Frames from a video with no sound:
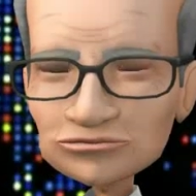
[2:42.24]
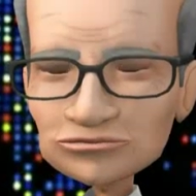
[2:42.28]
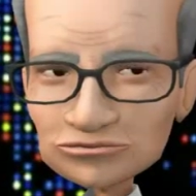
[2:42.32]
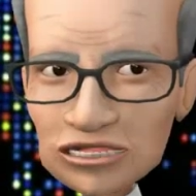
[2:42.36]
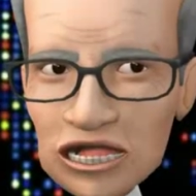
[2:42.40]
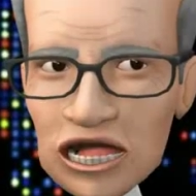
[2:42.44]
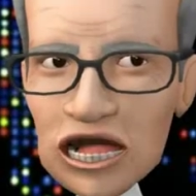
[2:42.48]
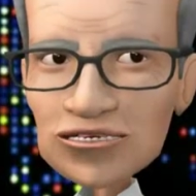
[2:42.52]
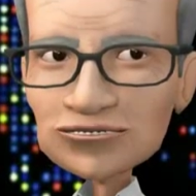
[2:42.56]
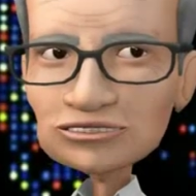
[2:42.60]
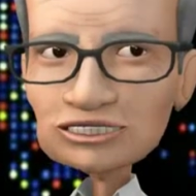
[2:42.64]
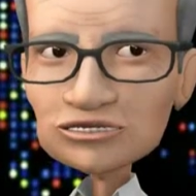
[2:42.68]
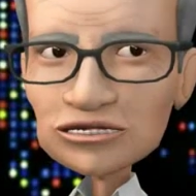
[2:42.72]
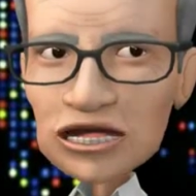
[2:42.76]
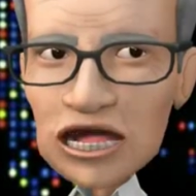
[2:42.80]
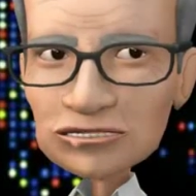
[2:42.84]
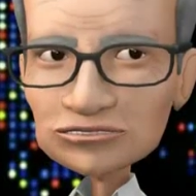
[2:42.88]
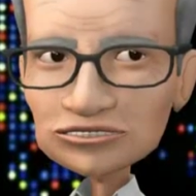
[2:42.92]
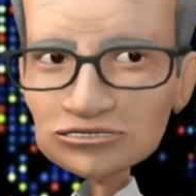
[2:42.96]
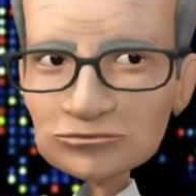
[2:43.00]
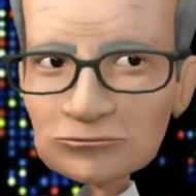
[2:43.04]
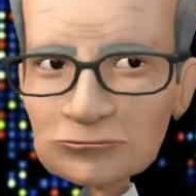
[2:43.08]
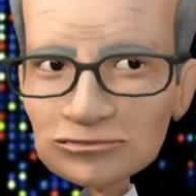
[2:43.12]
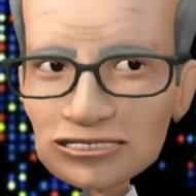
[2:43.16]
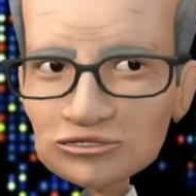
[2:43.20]
And
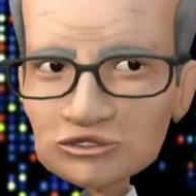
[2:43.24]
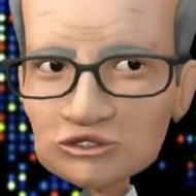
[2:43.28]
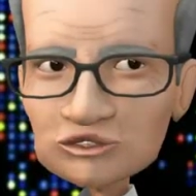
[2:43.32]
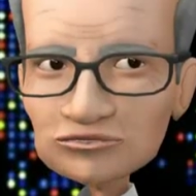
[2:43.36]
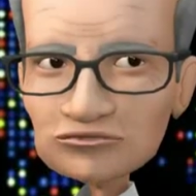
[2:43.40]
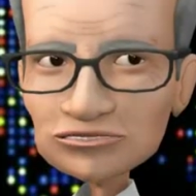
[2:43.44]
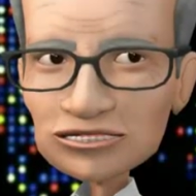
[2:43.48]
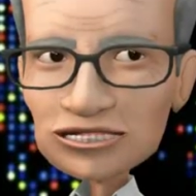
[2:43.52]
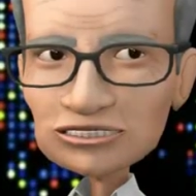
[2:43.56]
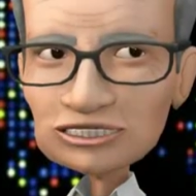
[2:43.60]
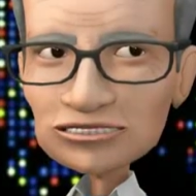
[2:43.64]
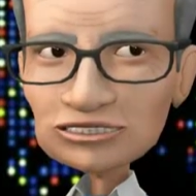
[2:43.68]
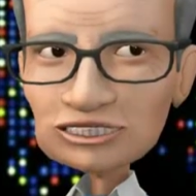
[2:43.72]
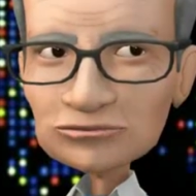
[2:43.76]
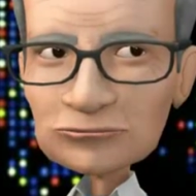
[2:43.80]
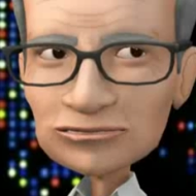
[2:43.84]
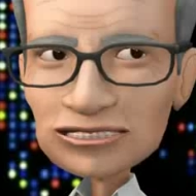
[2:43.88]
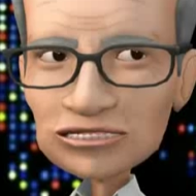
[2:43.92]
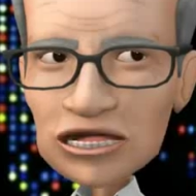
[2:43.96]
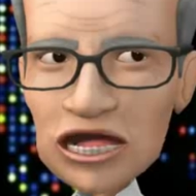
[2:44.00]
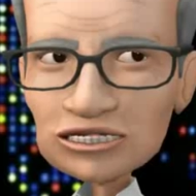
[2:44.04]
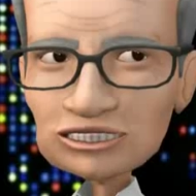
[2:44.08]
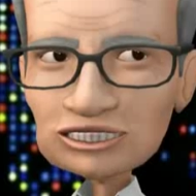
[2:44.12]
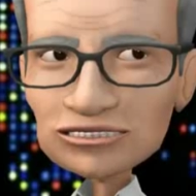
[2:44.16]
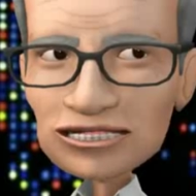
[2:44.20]
grabs a blue fucking
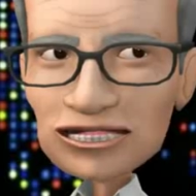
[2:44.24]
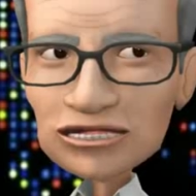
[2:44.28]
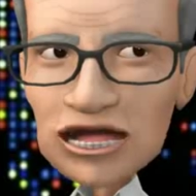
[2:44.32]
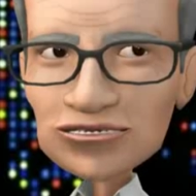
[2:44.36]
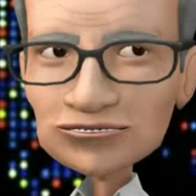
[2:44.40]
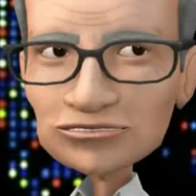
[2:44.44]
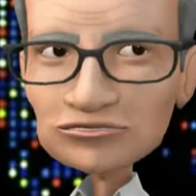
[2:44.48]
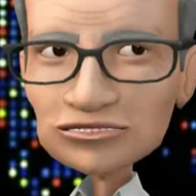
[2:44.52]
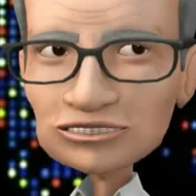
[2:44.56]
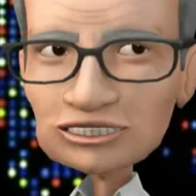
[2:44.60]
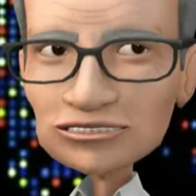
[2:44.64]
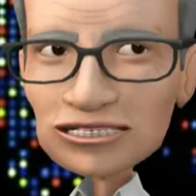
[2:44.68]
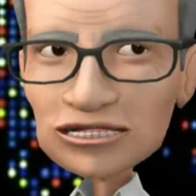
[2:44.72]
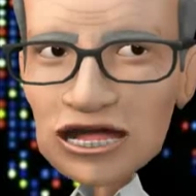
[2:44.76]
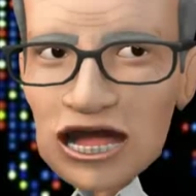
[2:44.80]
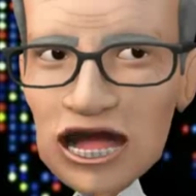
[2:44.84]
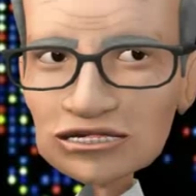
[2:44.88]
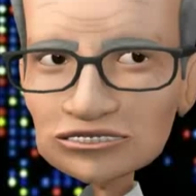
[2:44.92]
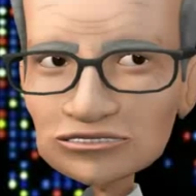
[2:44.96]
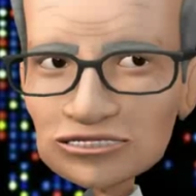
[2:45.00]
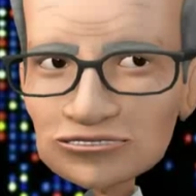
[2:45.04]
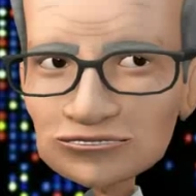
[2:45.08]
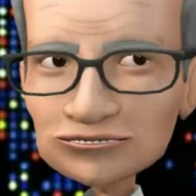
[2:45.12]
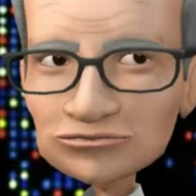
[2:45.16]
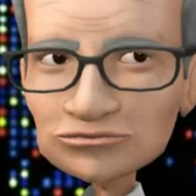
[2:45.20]
blankie out of a
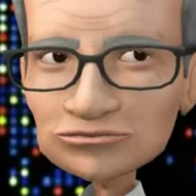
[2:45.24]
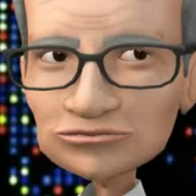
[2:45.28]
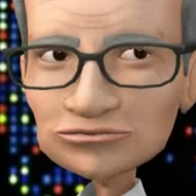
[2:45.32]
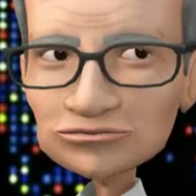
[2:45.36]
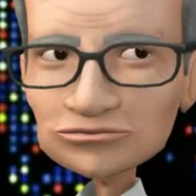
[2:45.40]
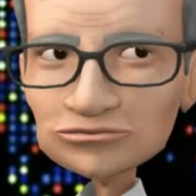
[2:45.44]
closet.